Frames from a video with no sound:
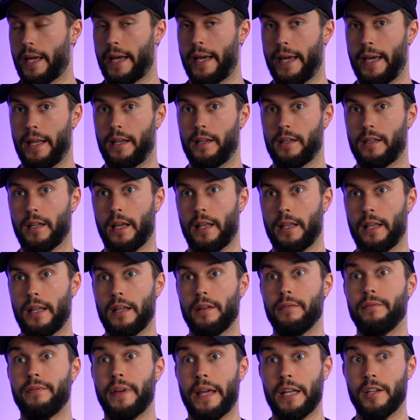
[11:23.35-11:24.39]
And, and then
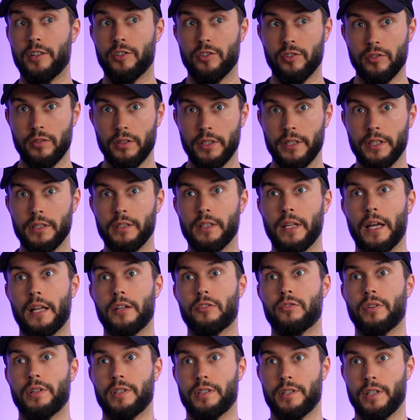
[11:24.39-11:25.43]
eventually that
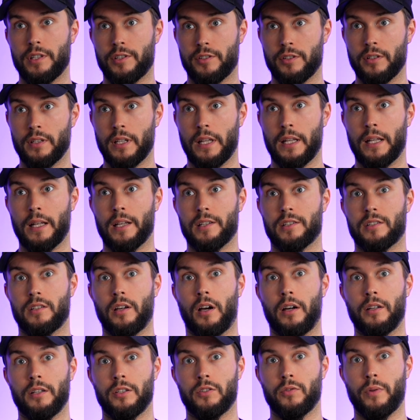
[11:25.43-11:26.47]
transitioned, and then I
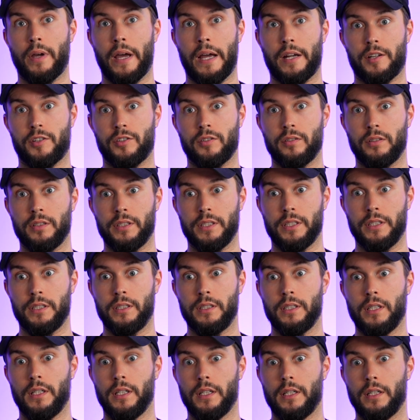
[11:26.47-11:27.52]
started to actually
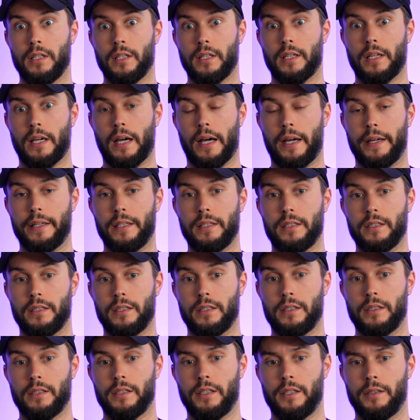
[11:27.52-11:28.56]
kind
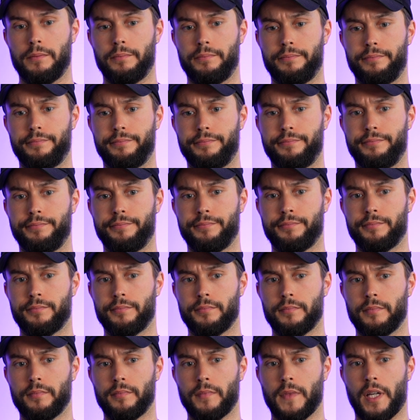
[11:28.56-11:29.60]
of. Um,
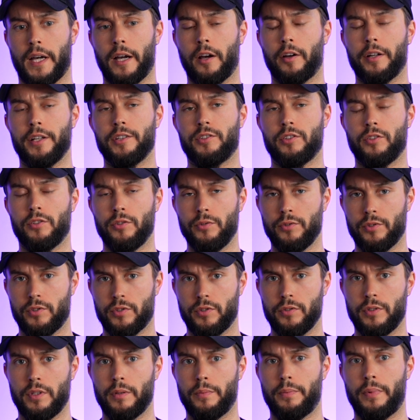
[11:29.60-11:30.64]
I got introduced
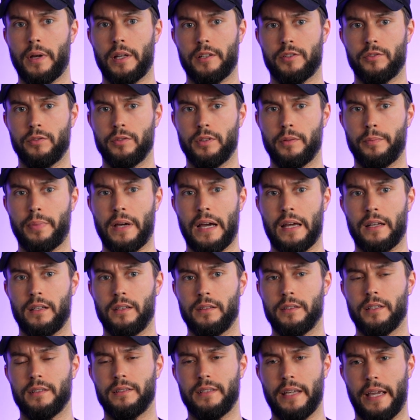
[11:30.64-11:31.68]
to the to the
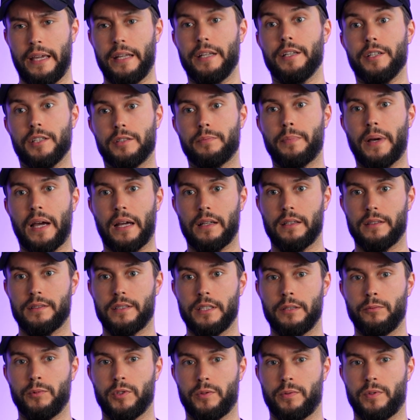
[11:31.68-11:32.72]
battle, the Danish battle
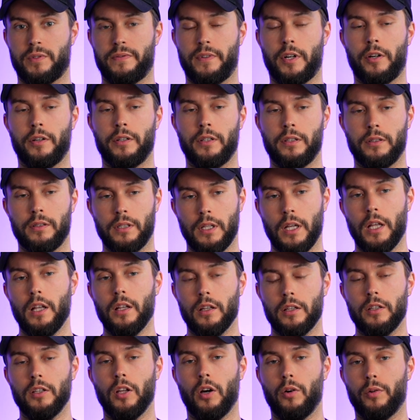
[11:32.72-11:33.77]
scene, which was very
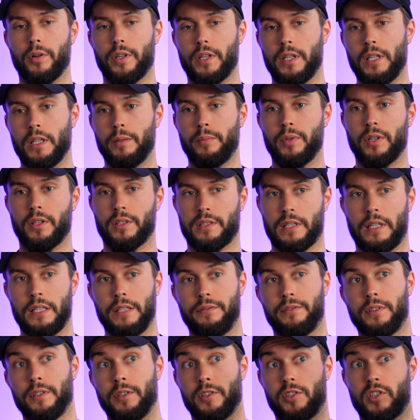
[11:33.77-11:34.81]
low key because I
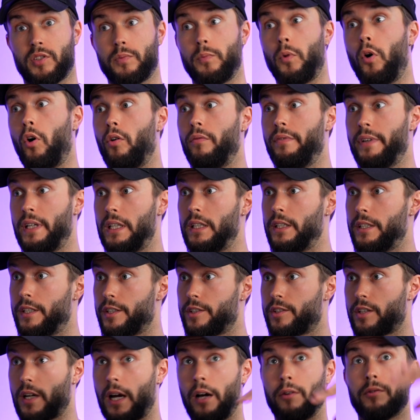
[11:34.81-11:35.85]
lived in a small
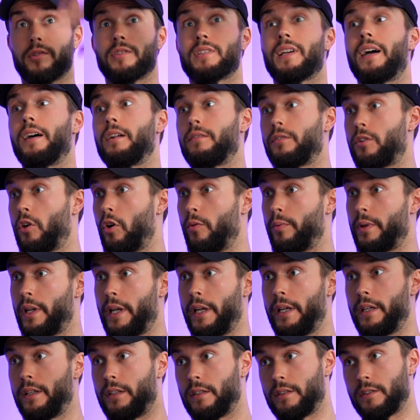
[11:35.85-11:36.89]
village outside of
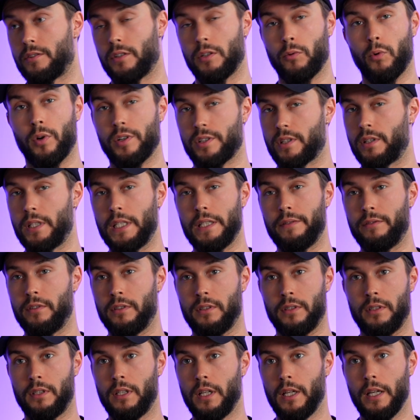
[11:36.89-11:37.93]
Copenhagen, so it wasn't
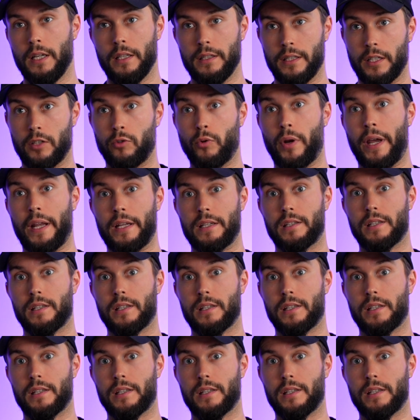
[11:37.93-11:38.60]
even the grand